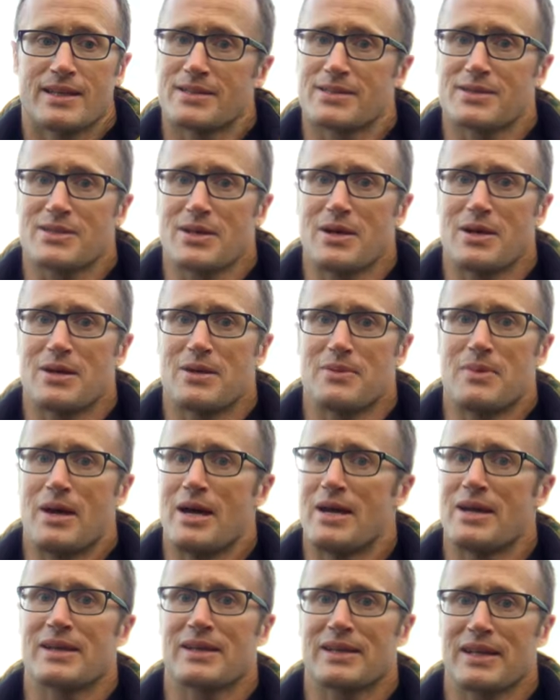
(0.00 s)

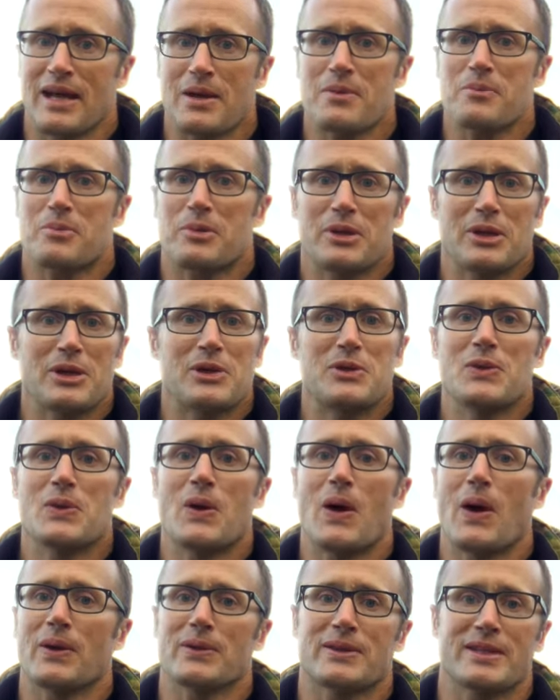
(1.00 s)
some kind of pretty
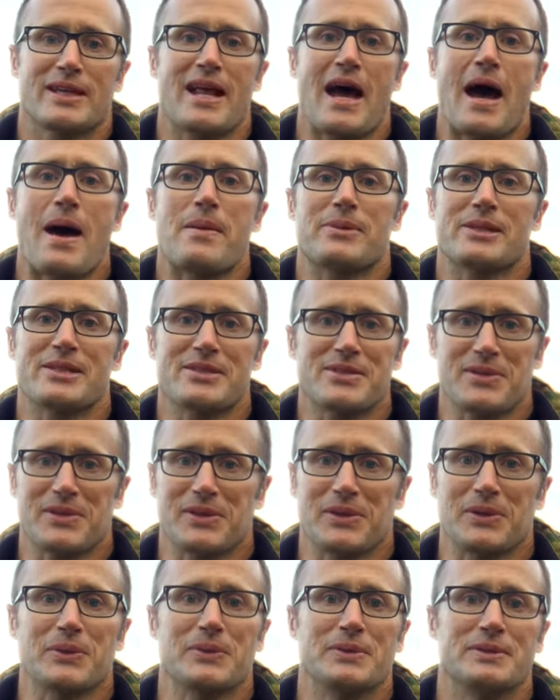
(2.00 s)
cool art that happened
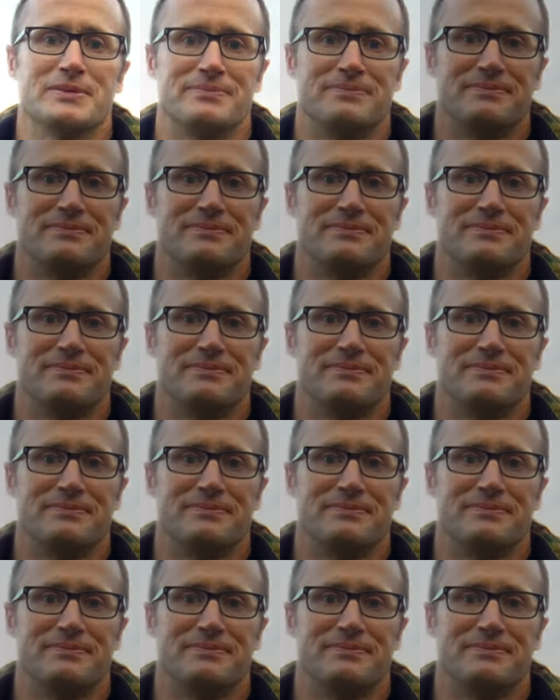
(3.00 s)
too.